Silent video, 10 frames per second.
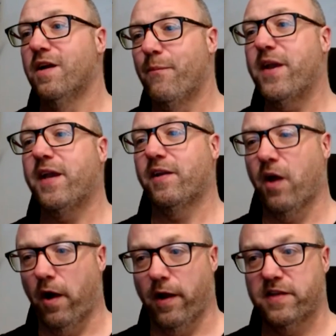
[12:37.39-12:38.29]
making the
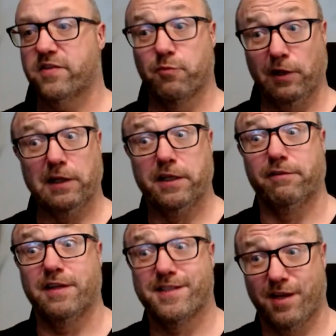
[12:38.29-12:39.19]
audits
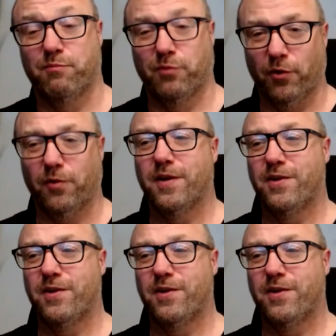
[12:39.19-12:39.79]
relatively simple.